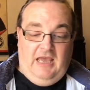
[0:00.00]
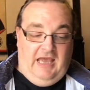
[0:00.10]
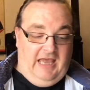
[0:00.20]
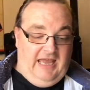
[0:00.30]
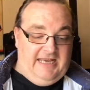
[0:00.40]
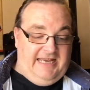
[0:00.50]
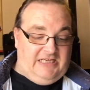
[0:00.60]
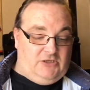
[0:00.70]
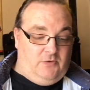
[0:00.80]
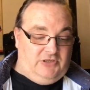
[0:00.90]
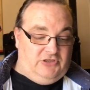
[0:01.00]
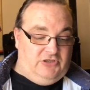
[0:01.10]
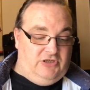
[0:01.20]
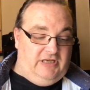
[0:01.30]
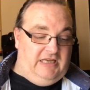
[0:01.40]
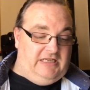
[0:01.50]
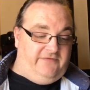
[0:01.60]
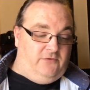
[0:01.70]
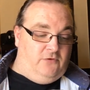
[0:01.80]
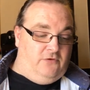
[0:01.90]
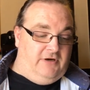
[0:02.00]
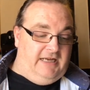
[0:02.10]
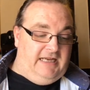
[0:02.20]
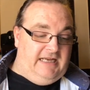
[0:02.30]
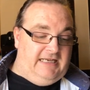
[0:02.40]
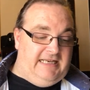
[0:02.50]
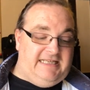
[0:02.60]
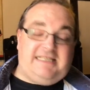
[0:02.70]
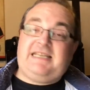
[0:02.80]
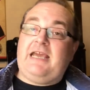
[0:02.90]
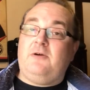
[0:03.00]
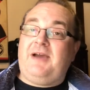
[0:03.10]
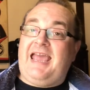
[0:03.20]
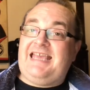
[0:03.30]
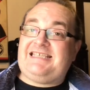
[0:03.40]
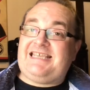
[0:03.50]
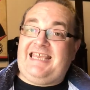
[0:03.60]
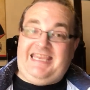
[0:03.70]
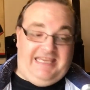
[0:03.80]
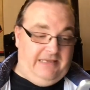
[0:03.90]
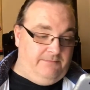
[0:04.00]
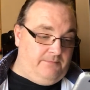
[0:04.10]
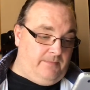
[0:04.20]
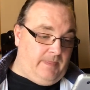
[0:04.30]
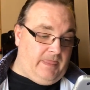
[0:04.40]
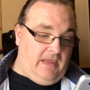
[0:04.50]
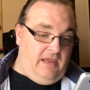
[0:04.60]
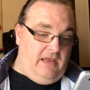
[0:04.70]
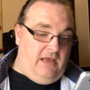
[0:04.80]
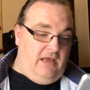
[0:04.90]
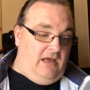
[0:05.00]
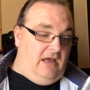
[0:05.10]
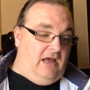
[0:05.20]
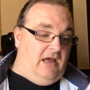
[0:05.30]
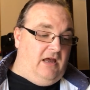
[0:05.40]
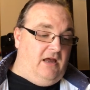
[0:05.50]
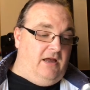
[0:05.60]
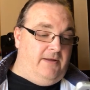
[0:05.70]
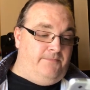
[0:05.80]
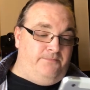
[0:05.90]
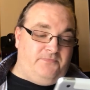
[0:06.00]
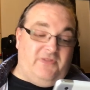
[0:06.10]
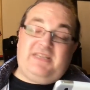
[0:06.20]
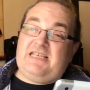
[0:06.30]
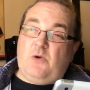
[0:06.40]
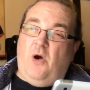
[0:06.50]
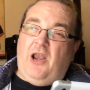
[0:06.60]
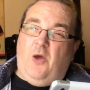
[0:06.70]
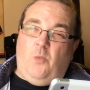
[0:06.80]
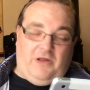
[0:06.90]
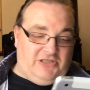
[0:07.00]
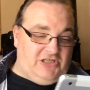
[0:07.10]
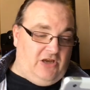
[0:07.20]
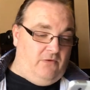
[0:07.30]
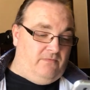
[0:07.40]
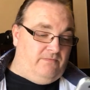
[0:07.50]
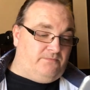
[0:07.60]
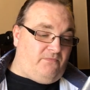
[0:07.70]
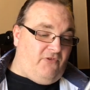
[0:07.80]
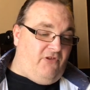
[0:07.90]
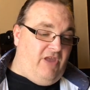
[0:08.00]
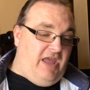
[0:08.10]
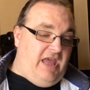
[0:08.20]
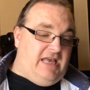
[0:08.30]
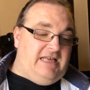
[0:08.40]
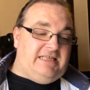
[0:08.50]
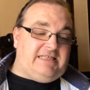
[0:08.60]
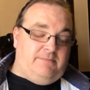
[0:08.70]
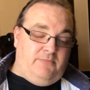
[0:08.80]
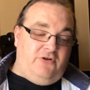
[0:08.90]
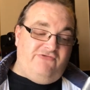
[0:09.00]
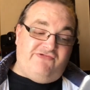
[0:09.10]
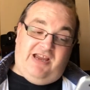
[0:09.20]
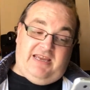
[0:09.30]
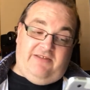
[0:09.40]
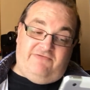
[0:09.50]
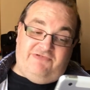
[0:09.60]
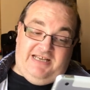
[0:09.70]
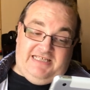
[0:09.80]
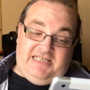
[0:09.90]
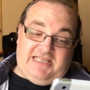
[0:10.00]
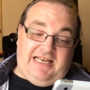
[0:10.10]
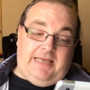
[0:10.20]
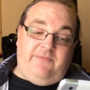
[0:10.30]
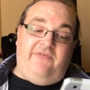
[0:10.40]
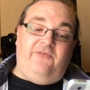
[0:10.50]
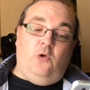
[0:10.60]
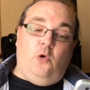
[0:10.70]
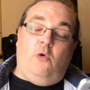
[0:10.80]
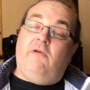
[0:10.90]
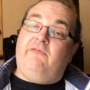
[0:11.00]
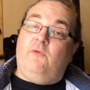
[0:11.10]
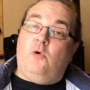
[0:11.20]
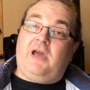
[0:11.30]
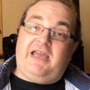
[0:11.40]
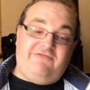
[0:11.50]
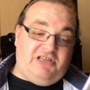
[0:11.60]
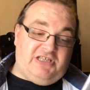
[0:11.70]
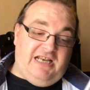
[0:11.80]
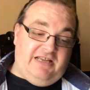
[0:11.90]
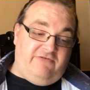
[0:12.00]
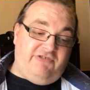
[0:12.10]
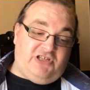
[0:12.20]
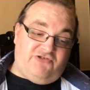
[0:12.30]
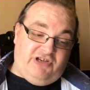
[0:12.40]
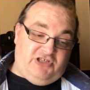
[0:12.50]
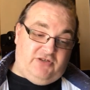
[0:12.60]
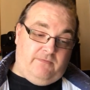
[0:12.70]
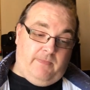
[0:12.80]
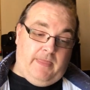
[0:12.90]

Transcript: Next question is for Nistel SE. This is quite a long one. So, some Blu-ray releases claim full or 4K restoration.